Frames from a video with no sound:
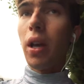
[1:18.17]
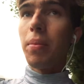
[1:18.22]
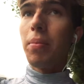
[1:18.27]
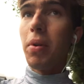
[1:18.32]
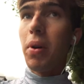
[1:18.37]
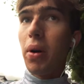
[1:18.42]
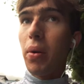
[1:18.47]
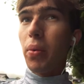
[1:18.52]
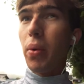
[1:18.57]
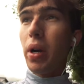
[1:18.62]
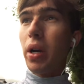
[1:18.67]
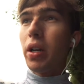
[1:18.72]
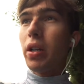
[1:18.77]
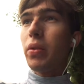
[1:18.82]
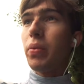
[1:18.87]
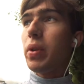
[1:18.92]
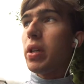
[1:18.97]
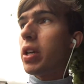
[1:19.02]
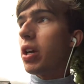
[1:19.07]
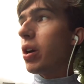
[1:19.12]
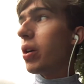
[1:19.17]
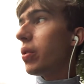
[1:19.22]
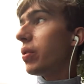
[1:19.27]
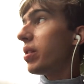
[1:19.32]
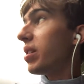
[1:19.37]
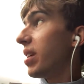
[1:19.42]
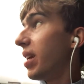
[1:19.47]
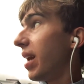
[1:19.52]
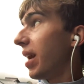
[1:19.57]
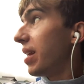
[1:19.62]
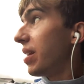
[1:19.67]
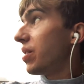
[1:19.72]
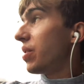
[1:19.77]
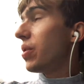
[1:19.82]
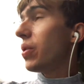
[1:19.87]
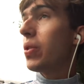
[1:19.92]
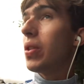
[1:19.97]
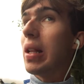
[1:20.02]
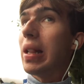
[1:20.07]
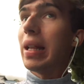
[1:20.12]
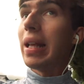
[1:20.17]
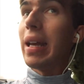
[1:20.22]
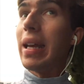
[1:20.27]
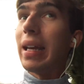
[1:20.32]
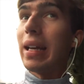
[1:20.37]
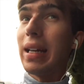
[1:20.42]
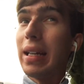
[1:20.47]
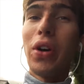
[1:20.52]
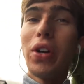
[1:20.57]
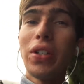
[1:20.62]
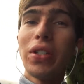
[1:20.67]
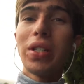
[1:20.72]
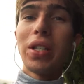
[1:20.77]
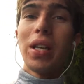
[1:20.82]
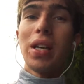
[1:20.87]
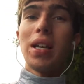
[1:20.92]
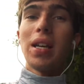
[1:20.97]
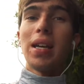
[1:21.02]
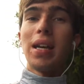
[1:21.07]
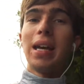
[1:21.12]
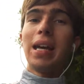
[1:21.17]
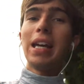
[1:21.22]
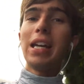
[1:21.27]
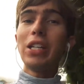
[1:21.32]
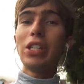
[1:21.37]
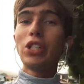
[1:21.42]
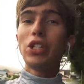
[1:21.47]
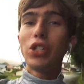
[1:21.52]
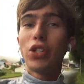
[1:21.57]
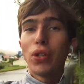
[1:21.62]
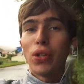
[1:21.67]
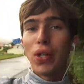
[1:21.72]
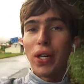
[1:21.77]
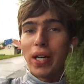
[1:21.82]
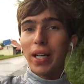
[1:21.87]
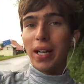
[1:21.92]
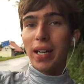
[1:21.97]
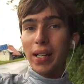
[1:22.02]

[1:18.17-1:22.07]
but where do we go to get to the lake? Where's the entry?